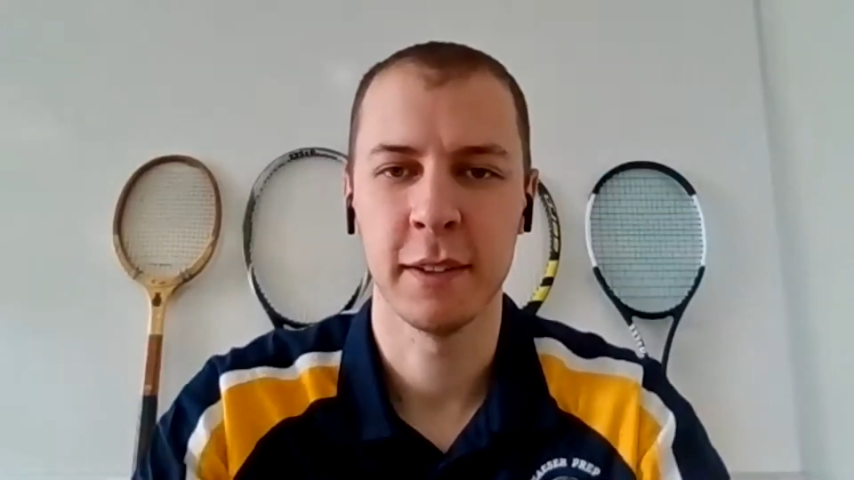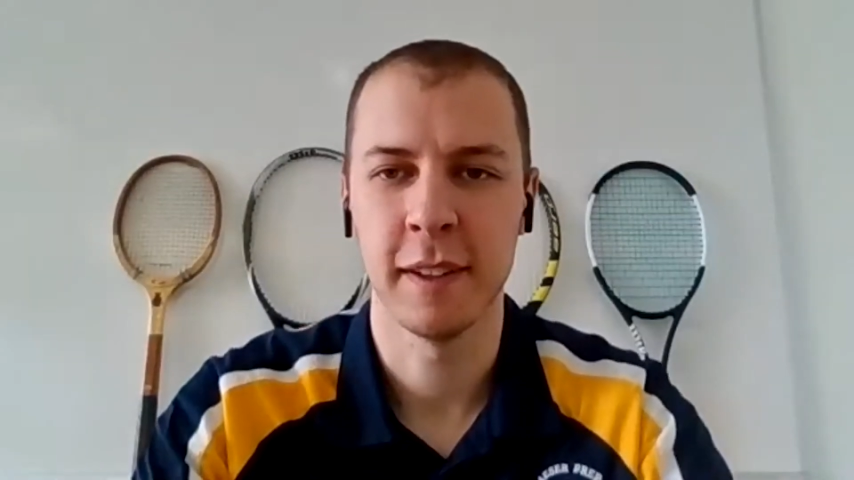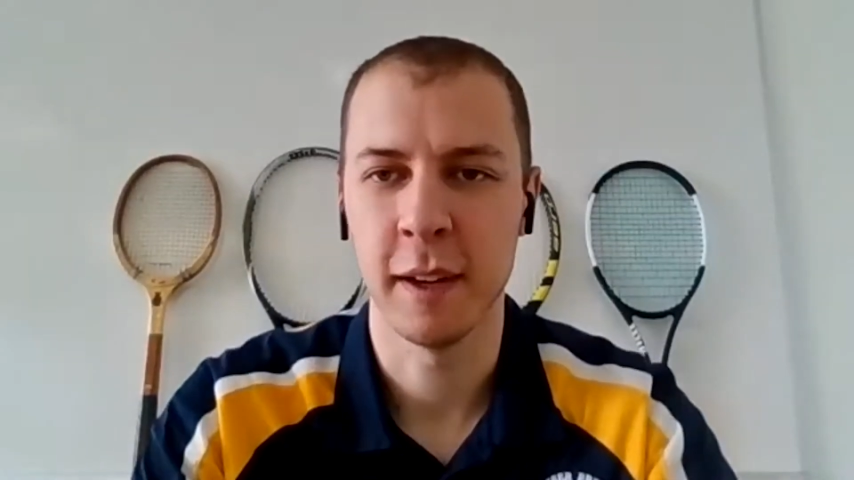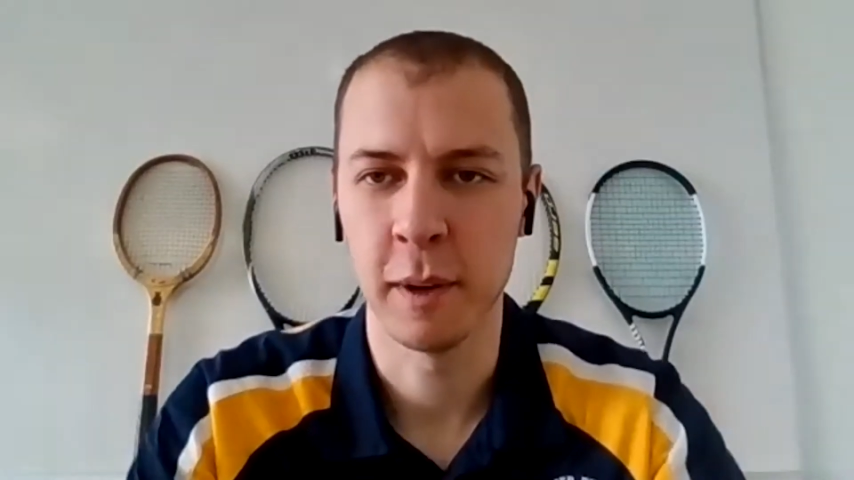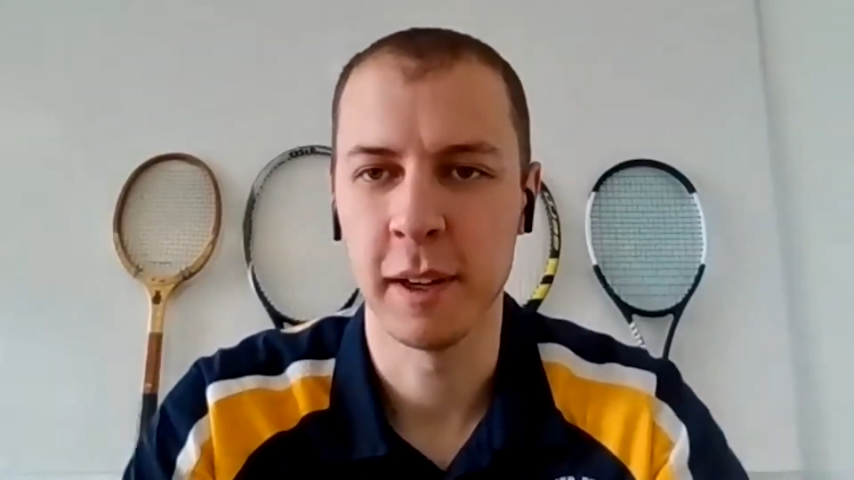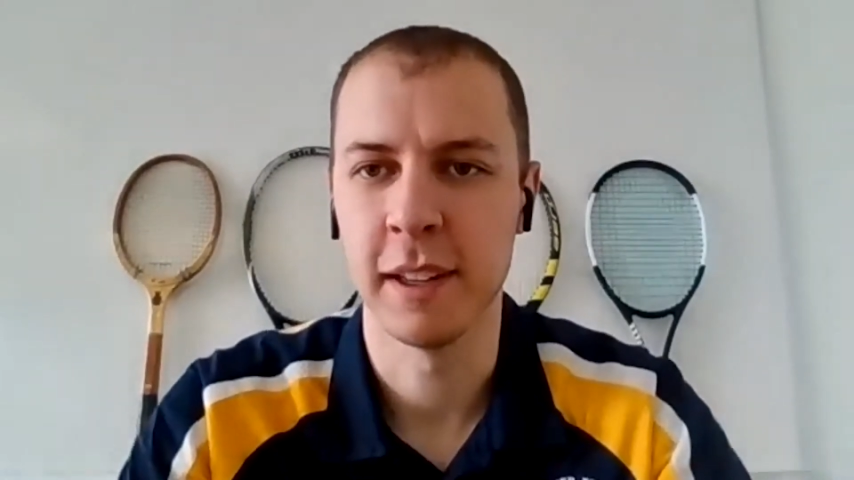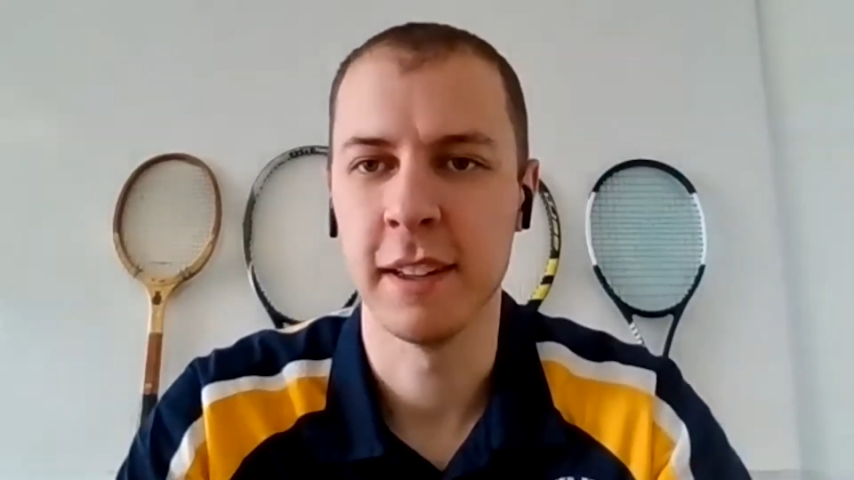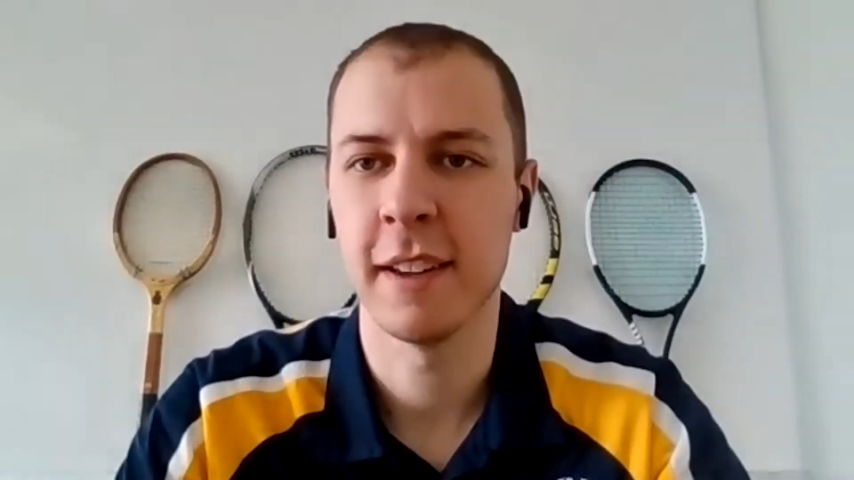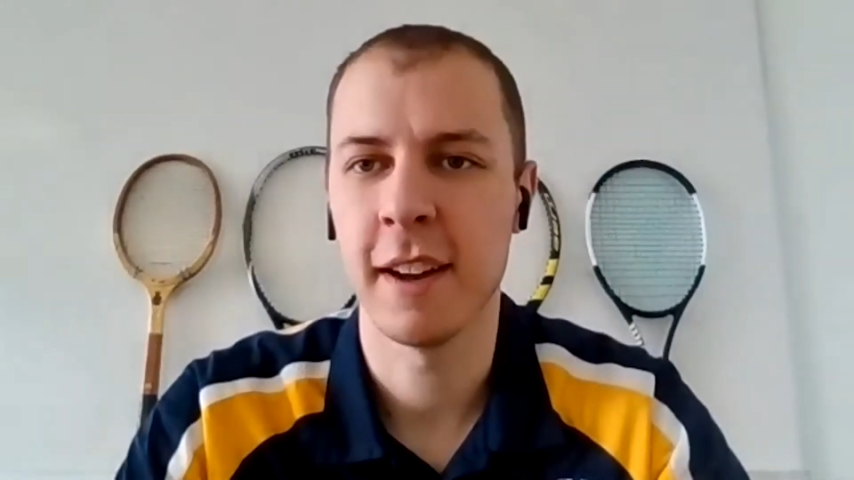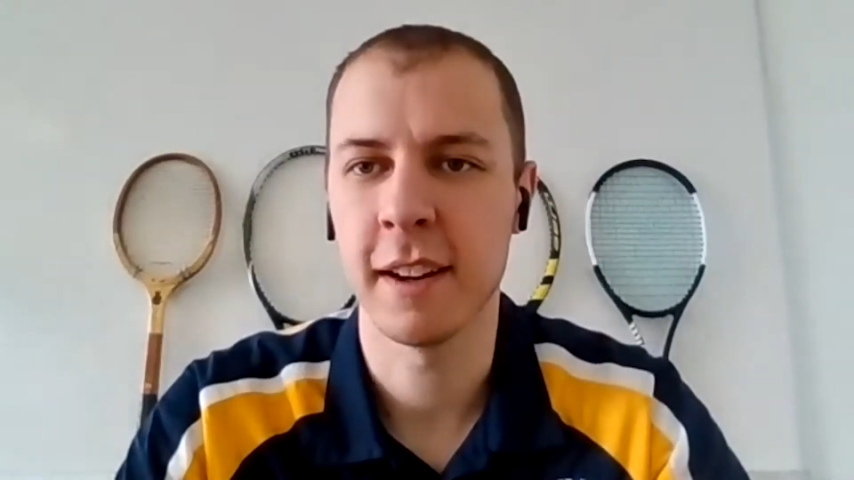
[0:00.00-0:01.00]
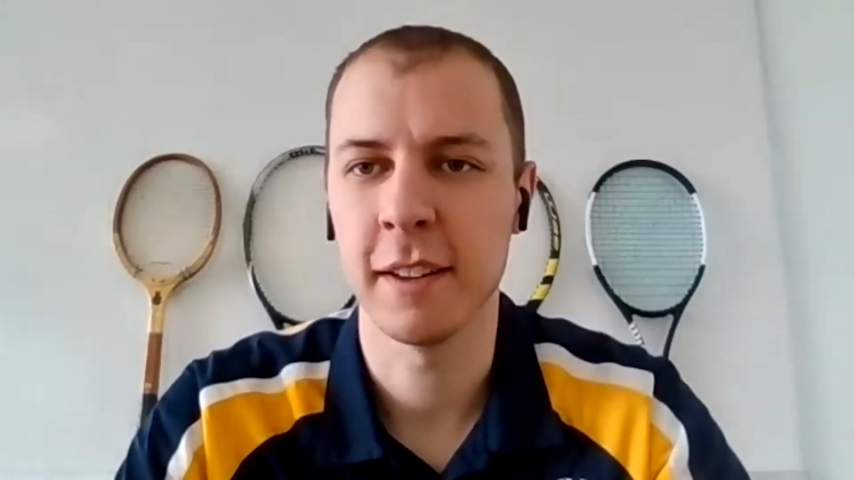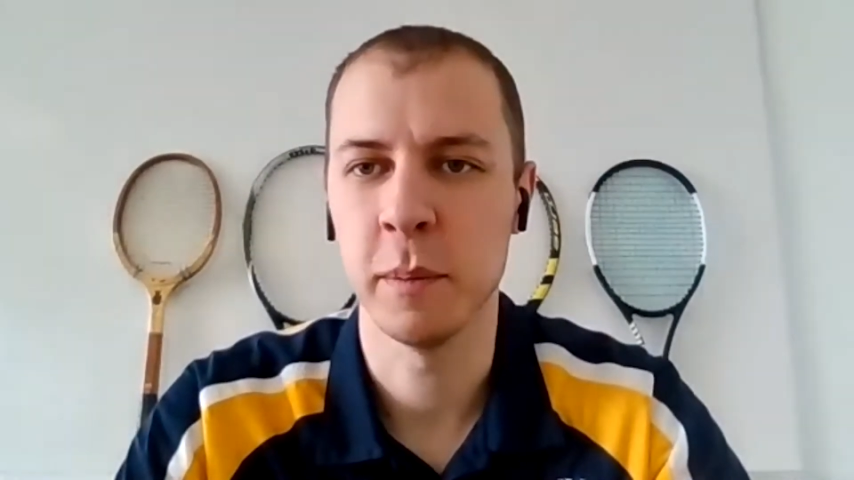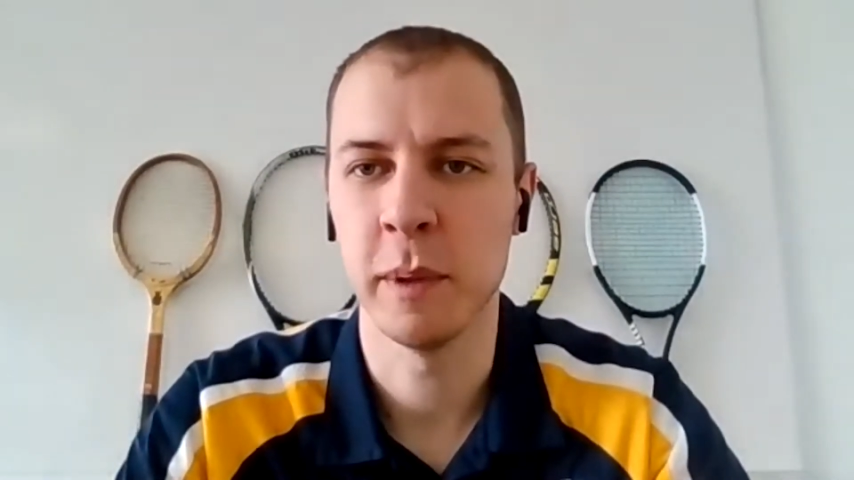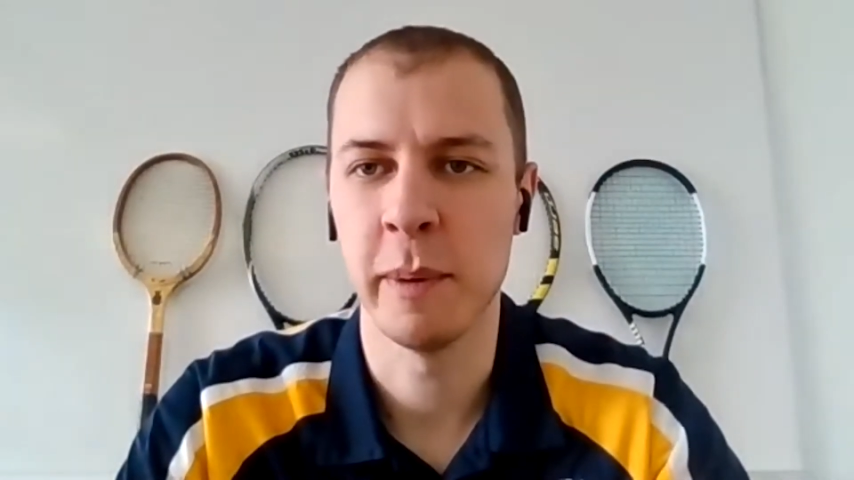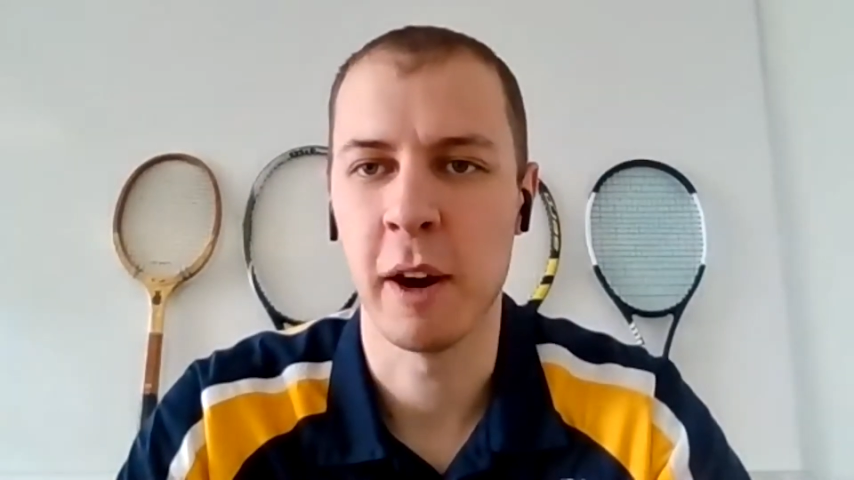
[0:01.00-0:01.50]
today we're going to talk a little
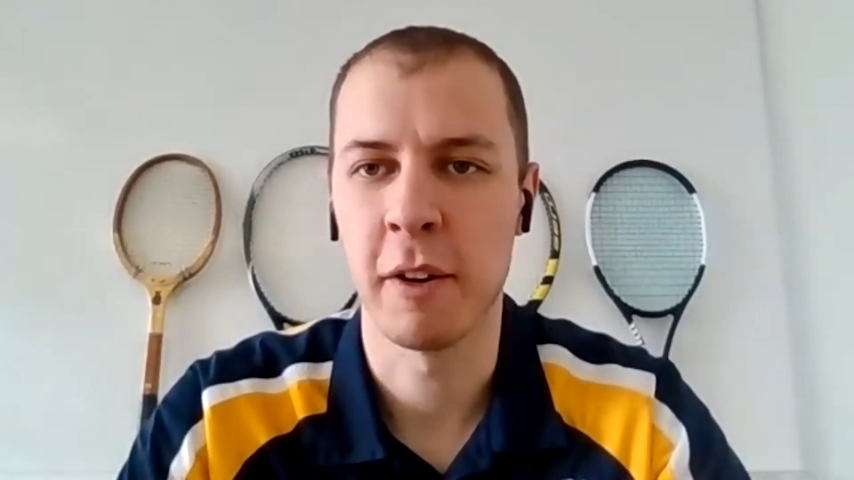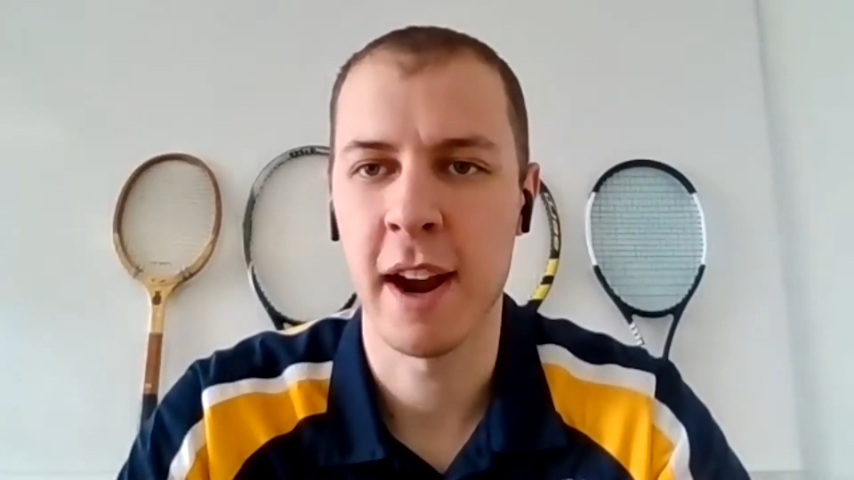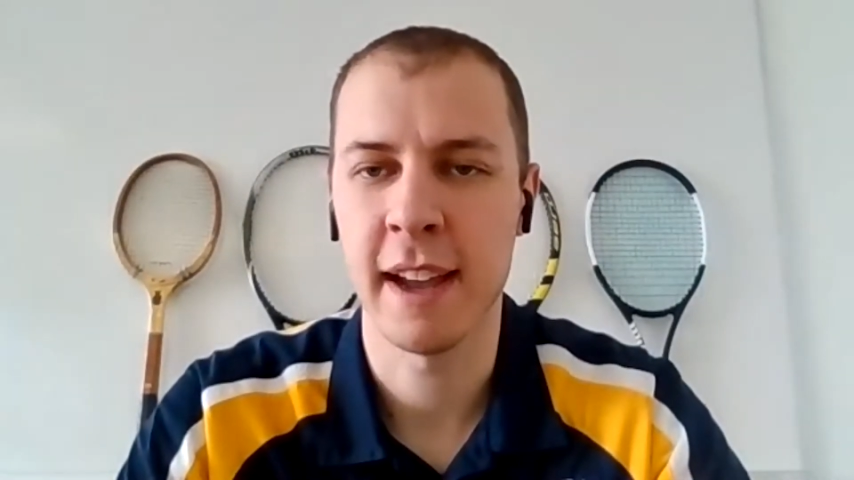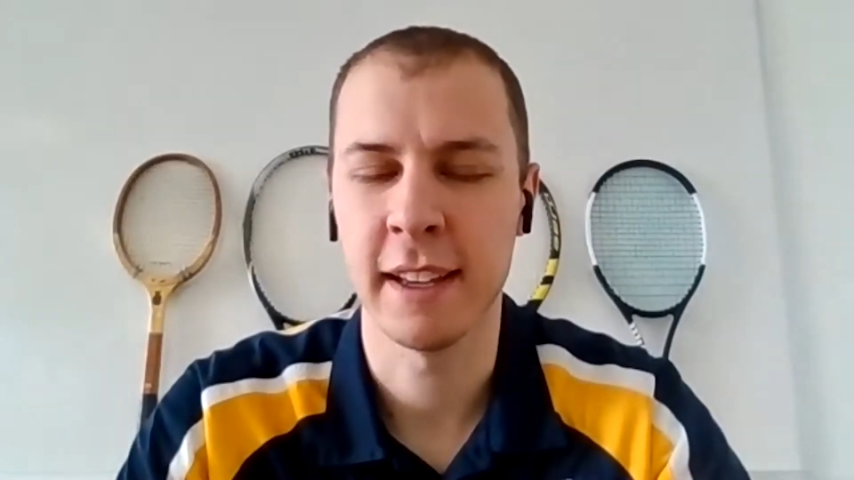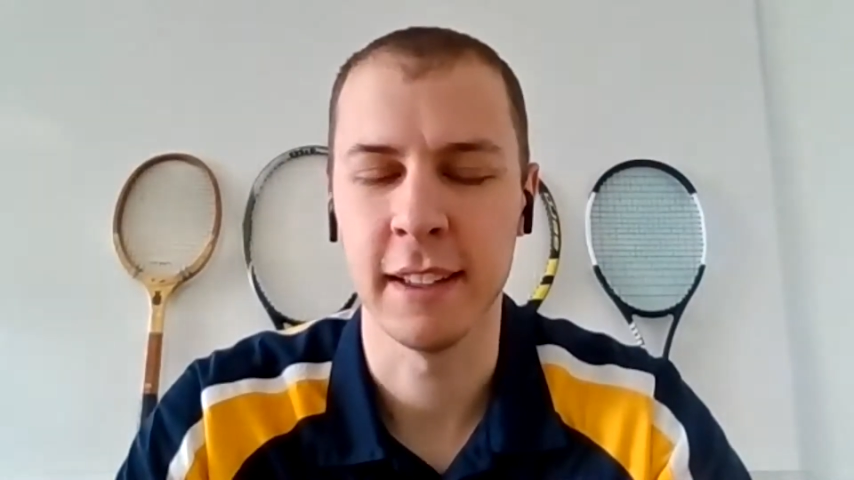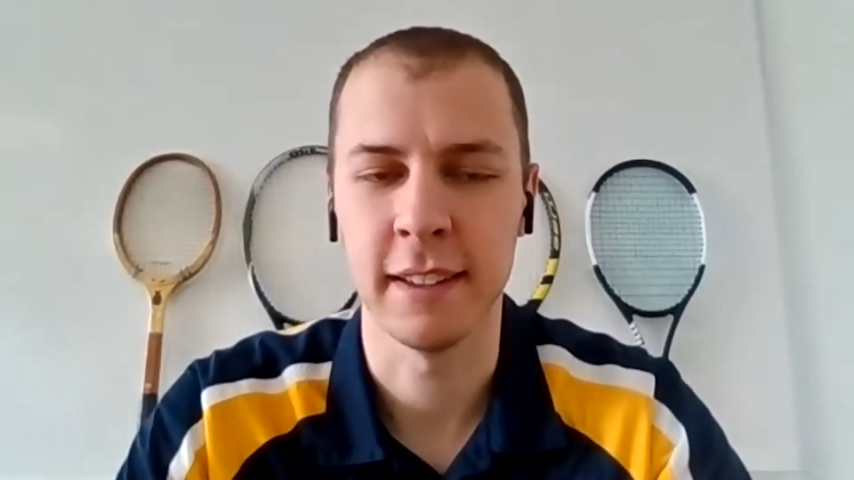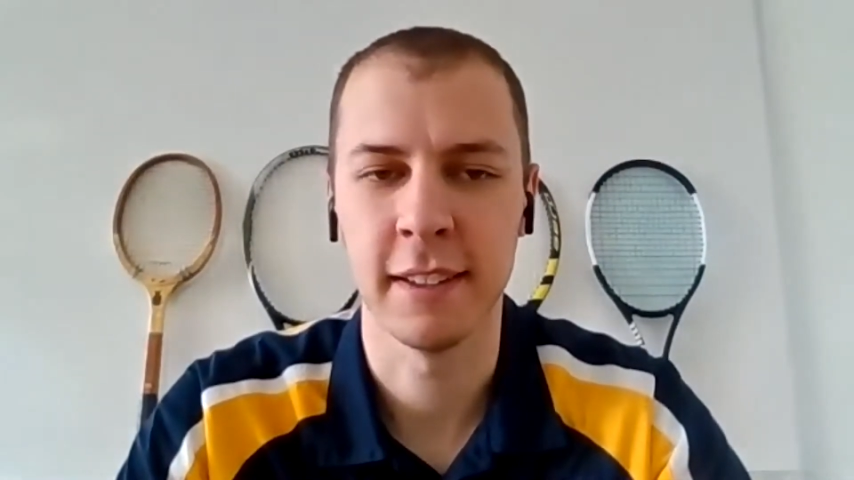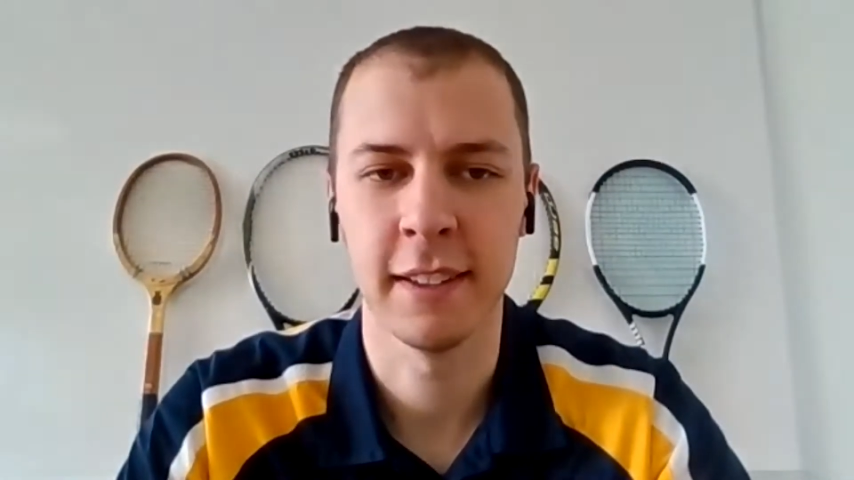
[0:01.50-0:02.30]
bit about rackets